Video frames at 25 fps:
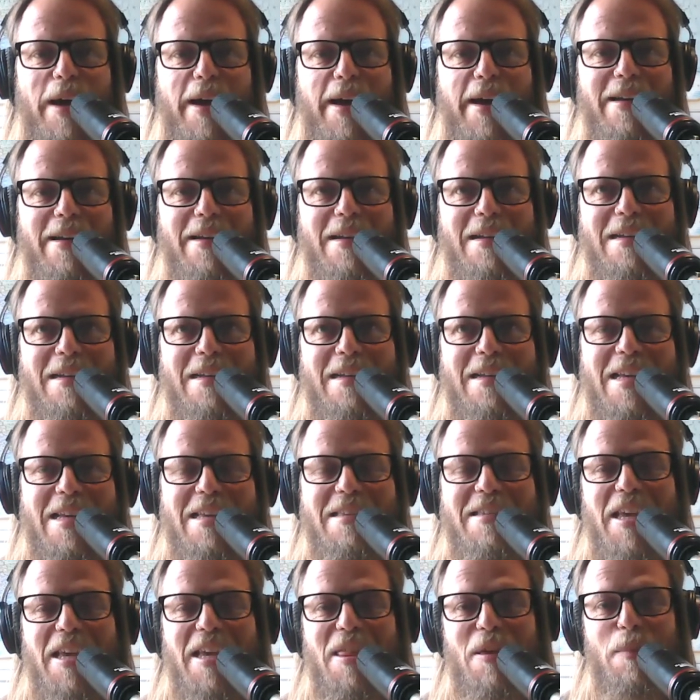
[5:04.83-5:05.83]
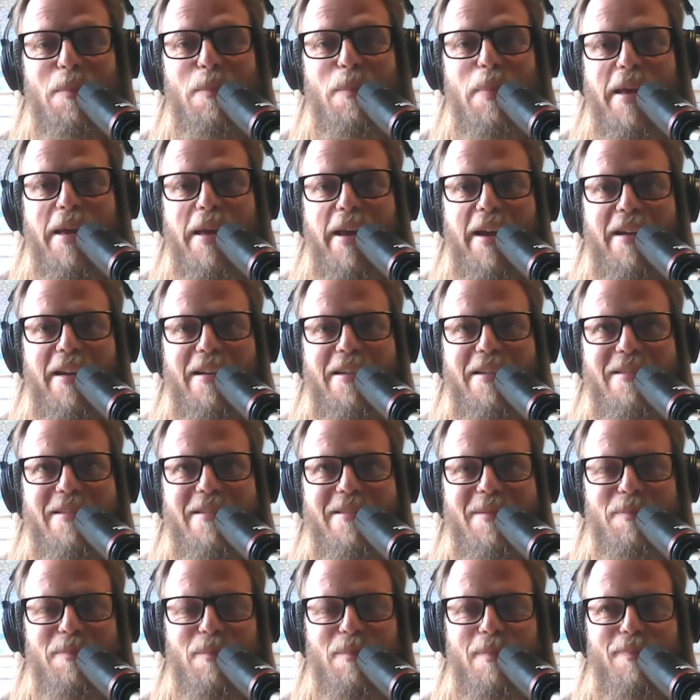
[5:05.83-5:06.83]
where it's either being
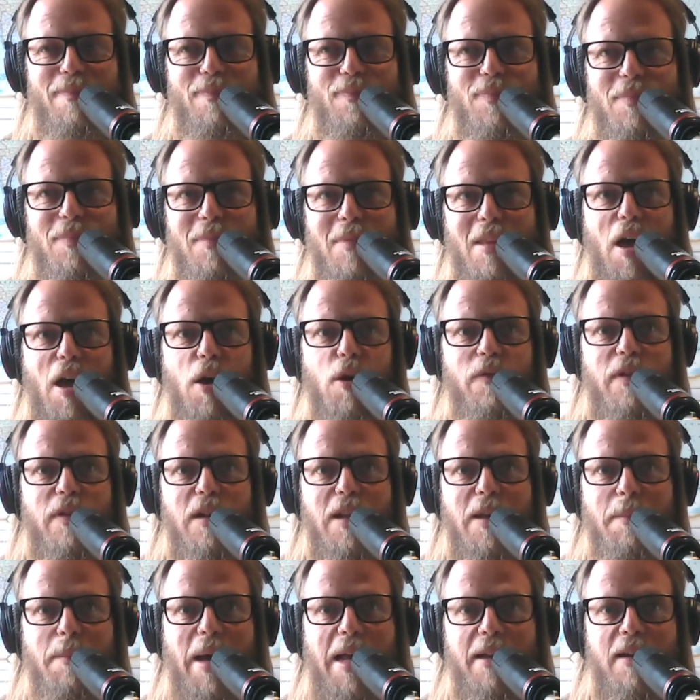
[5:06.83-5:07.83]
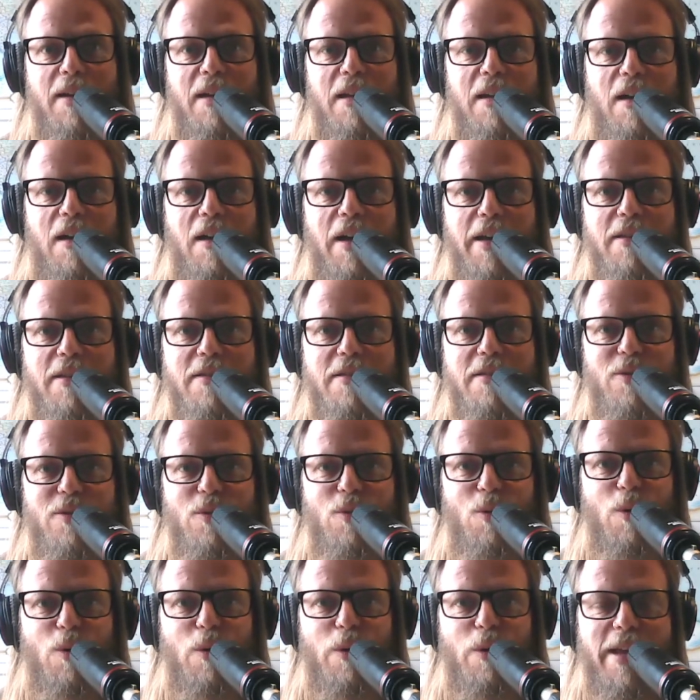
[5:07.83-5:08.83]
overly medicalized
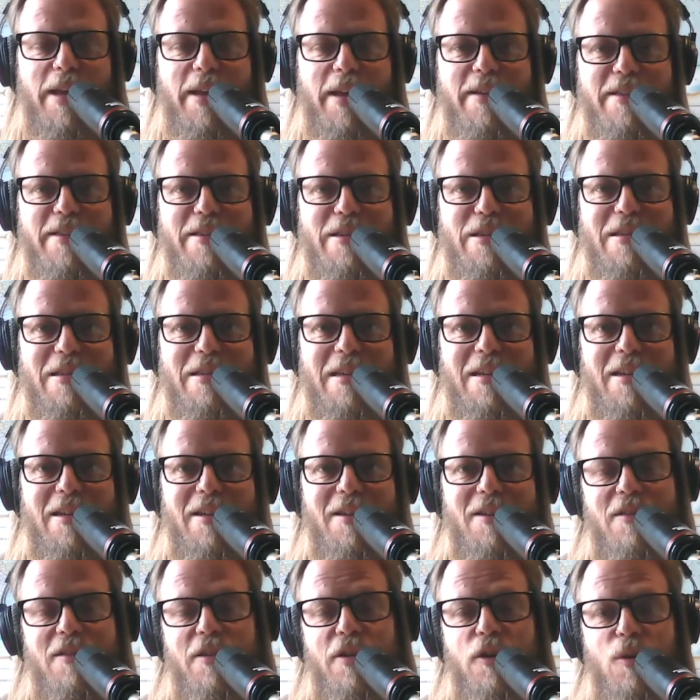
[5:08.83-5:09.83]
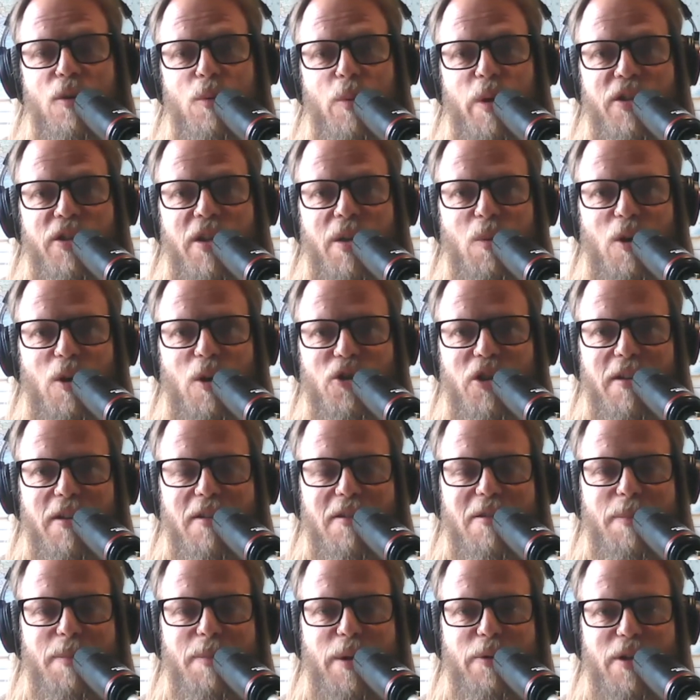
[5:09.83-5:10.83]
or it's too wishy-washy
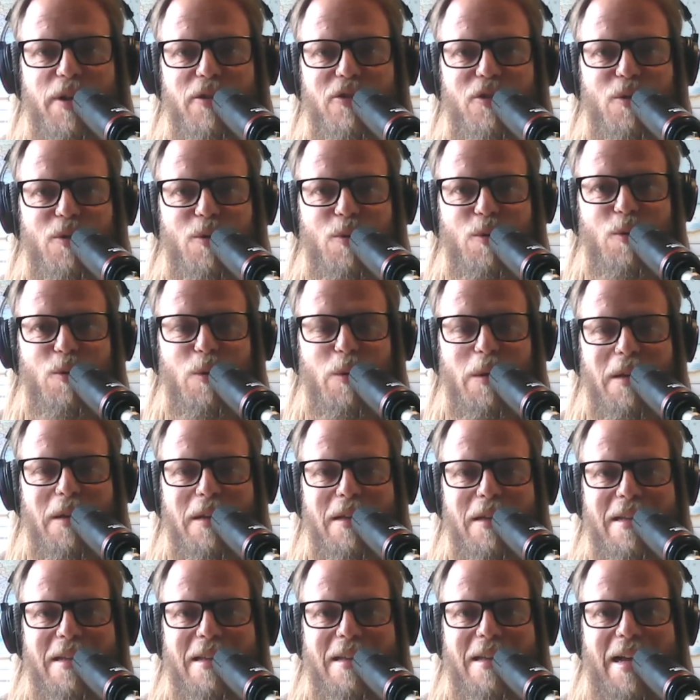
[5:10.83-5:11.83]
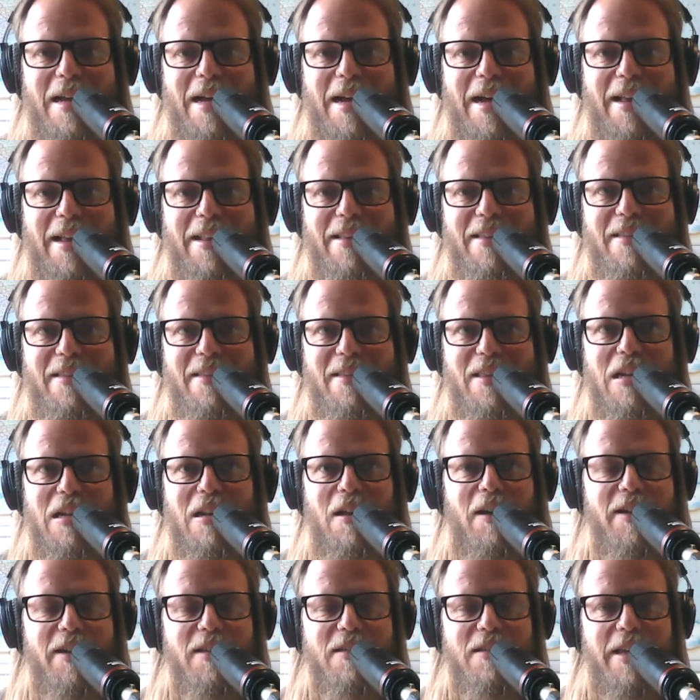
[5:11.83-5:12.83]
and spiritual, and the
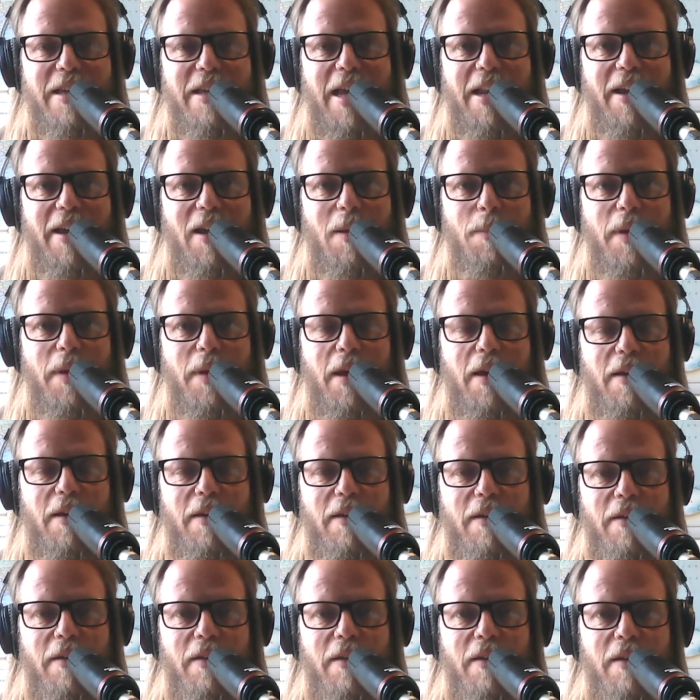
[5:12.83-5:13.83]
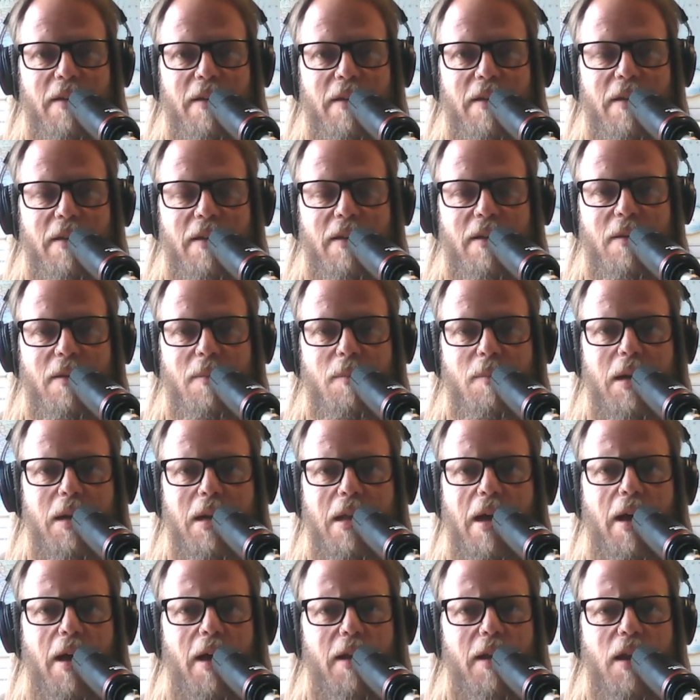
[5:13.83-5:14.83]
lines are getting a bit
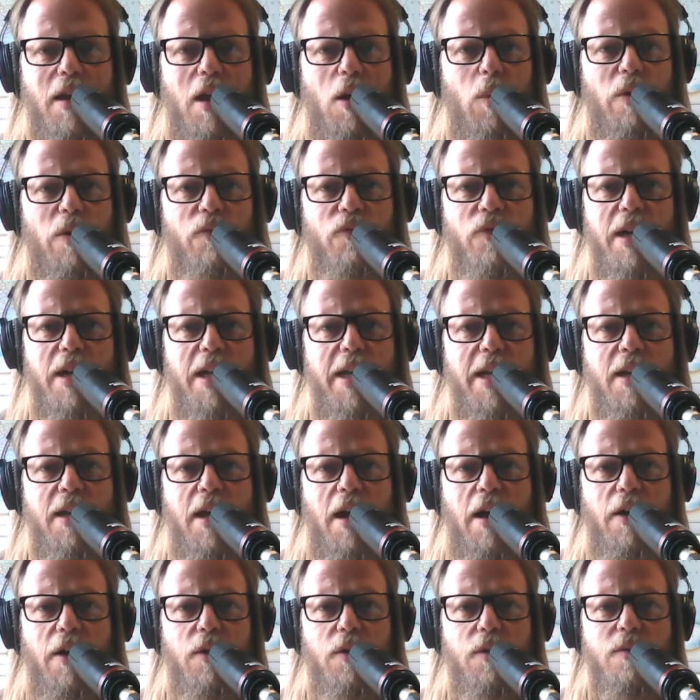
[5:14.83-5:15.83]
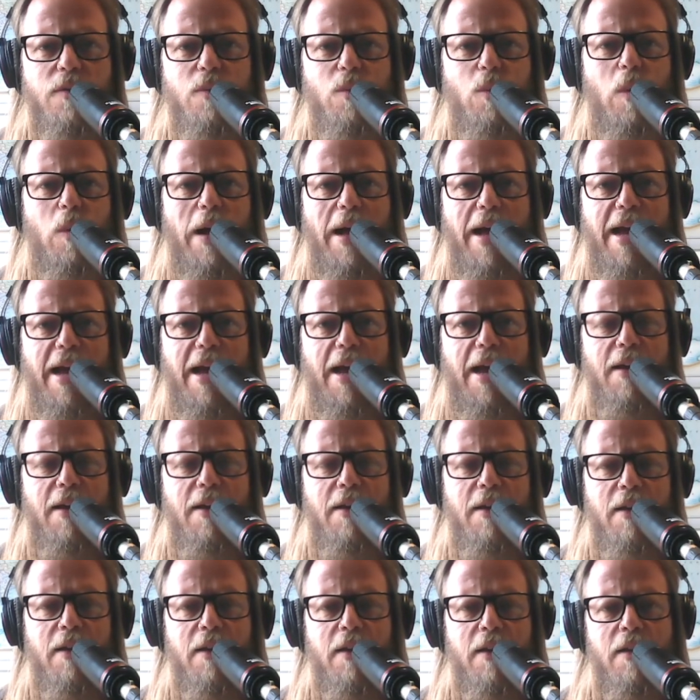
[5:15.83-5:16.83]
blurred. No one really knows
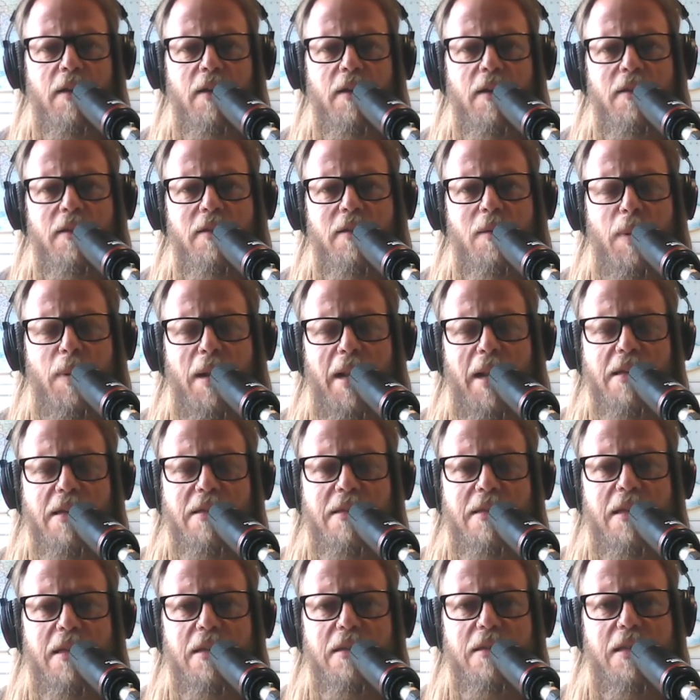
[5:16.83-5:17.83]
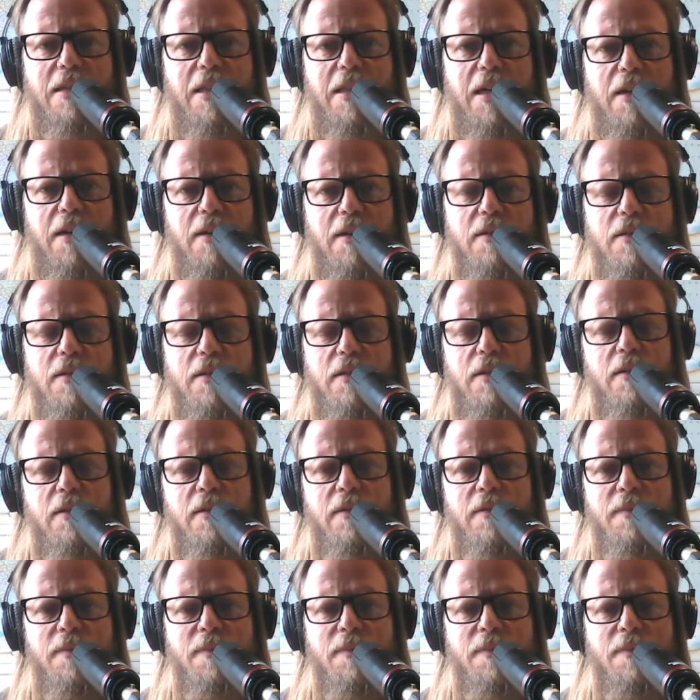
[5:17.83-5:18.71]
where to place these things.